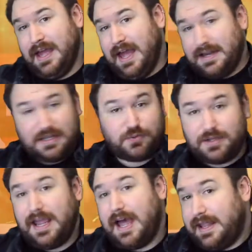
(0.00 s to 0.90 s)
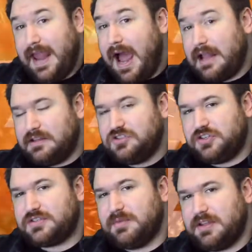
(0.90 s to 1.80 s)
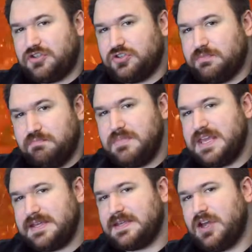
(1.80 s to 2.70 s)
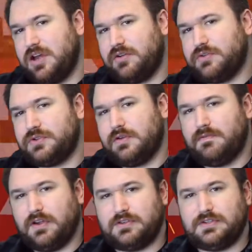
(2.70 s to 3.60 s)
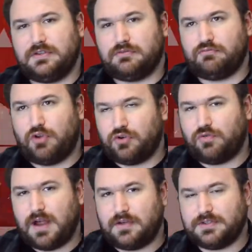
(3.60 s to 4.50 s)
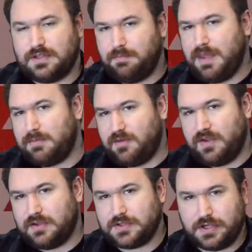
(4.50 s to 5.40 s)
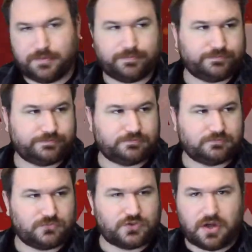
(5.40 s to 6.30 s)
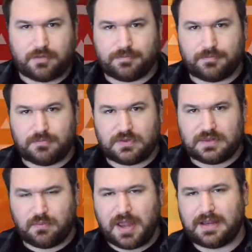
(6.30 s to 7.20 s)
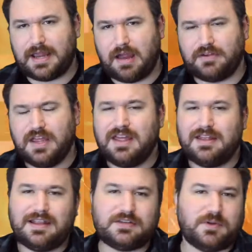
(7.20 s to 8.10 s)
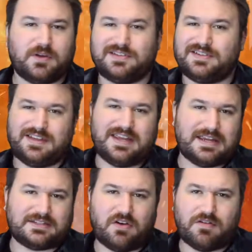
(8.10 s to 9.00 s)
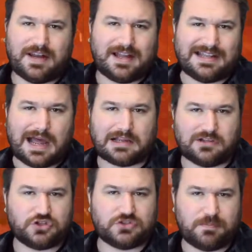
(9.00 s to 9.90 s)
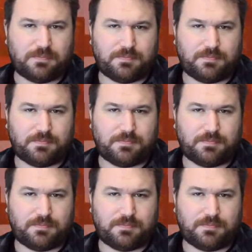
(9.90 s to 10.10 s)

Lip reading: And that's what they are. They are legitimately just mean girls versus Ronda Rousey, the babyface girl. So, the way they carry, let's be honest, it's already a lackluster